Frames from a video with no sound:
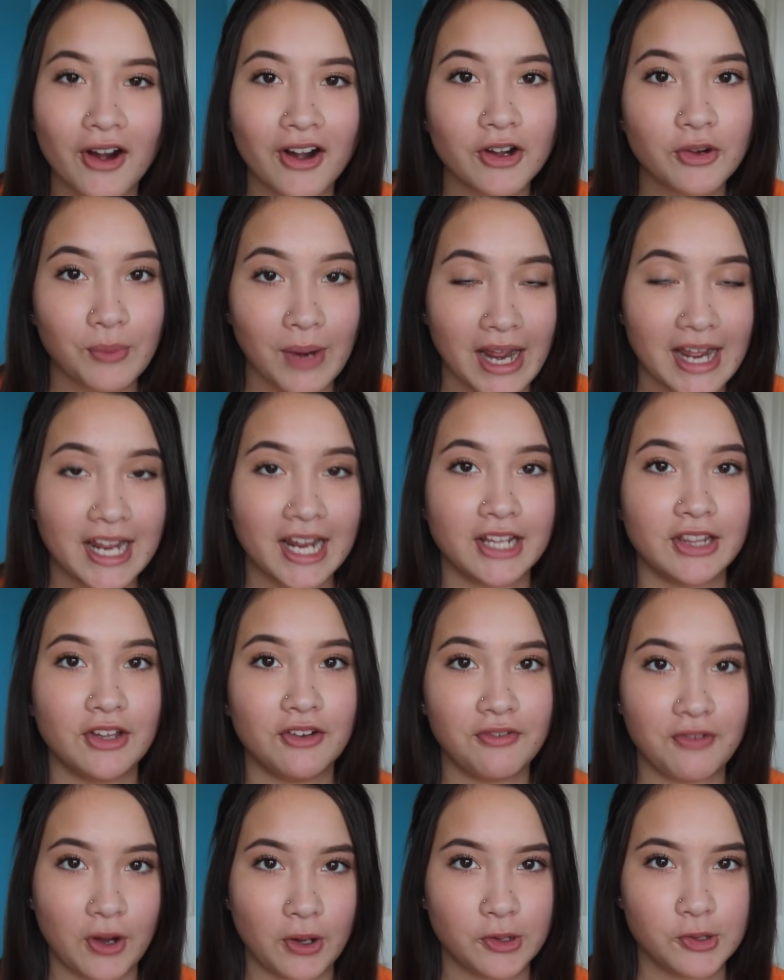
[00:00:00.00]
started ranking
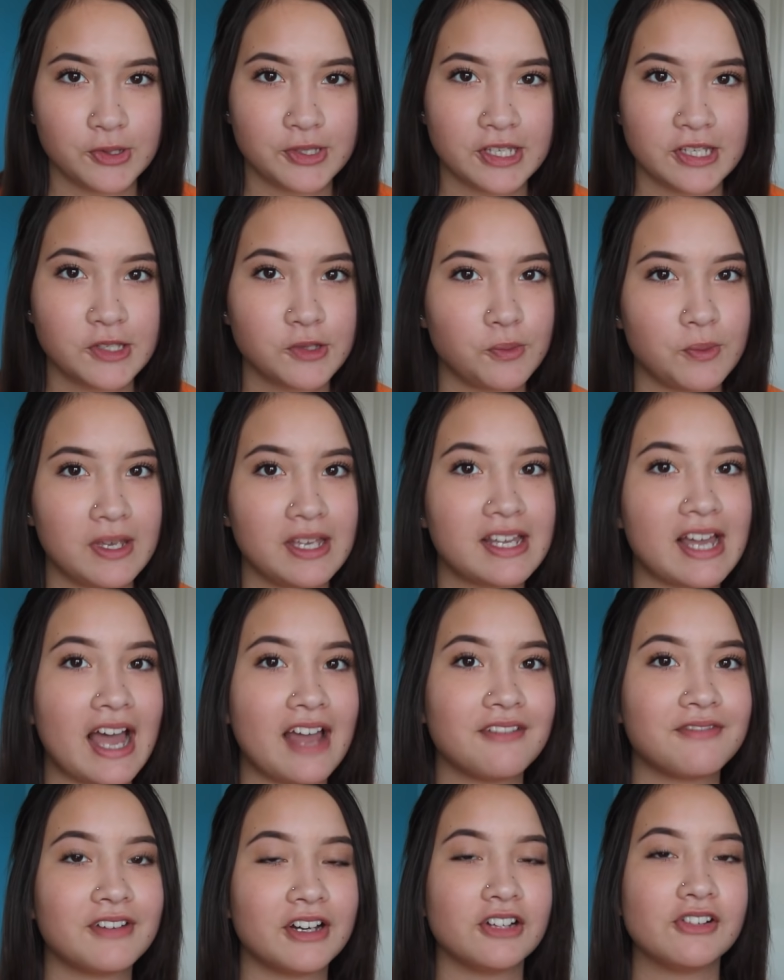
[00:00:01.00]
the photos this week,
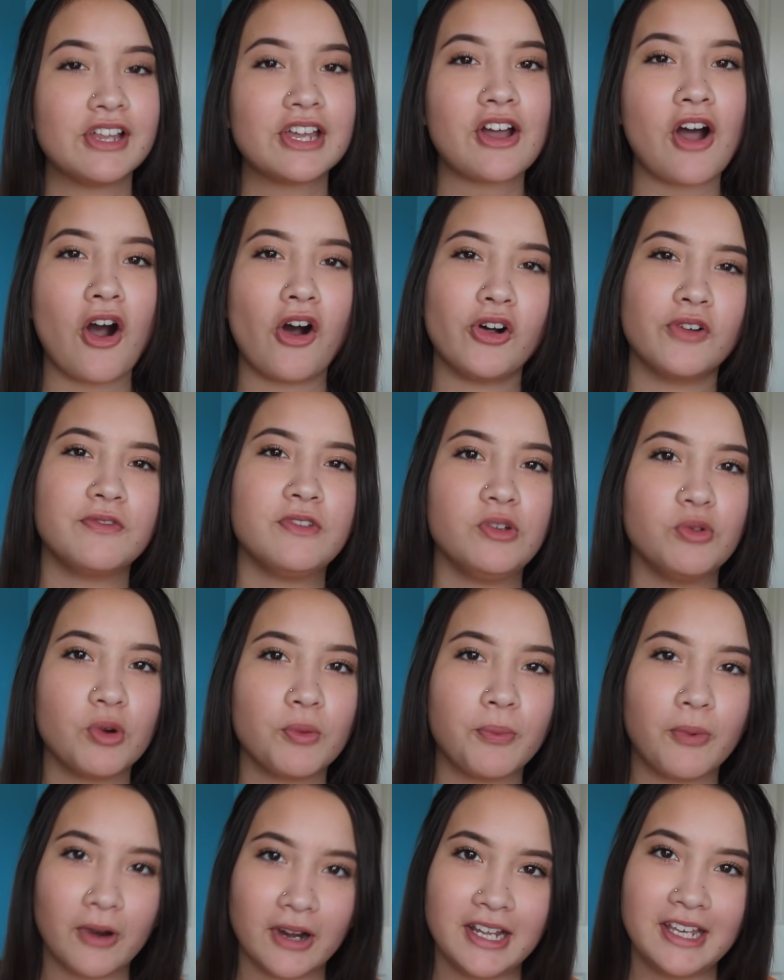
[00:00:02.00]
I felt like all of you were
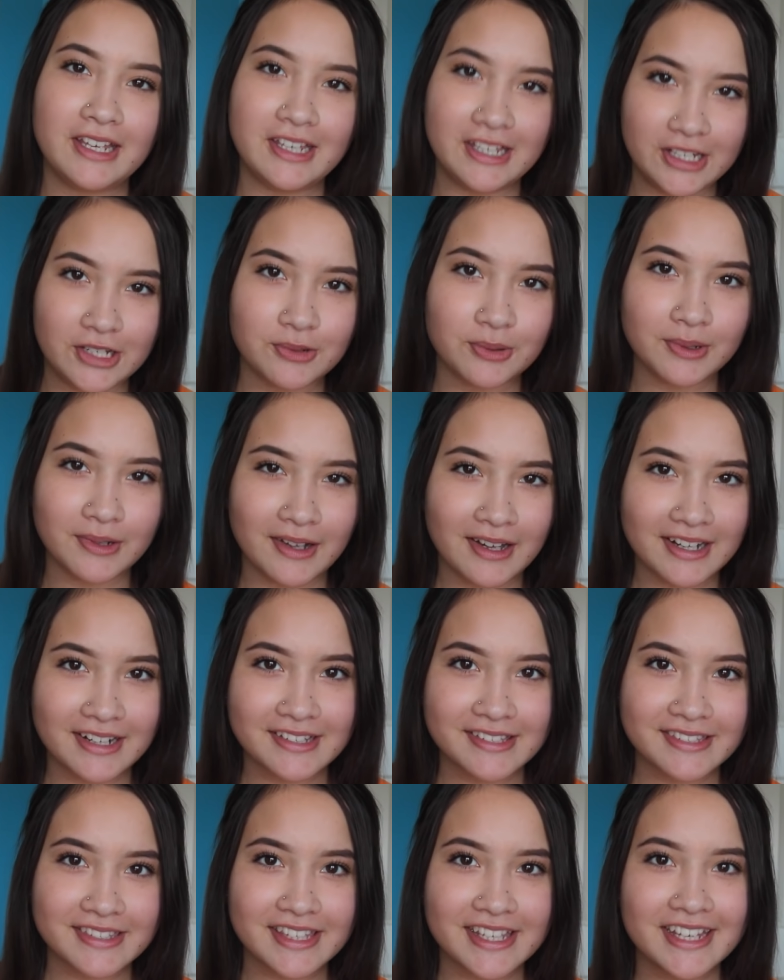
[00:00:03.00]
pretty equal,
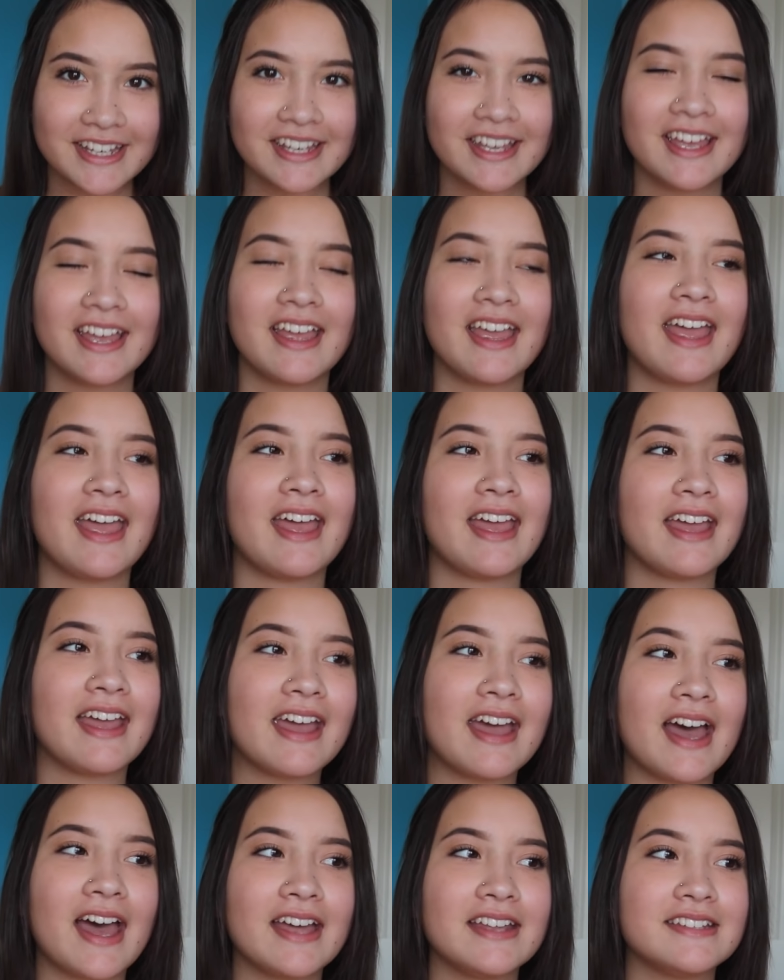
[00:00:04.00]
honestly.
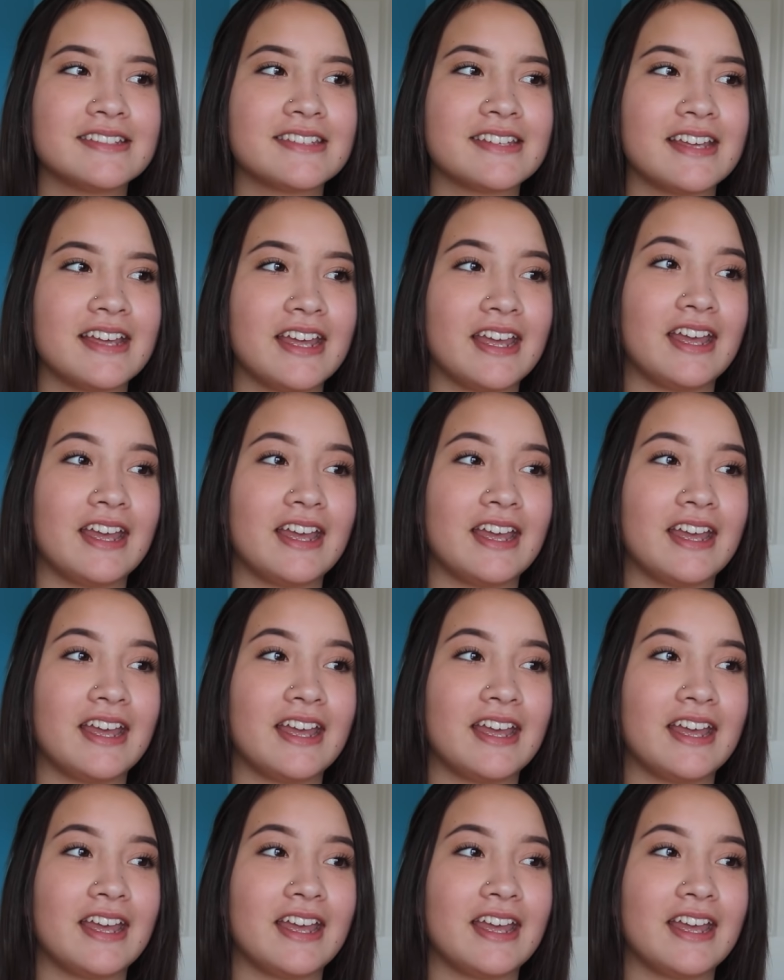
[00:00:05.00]
And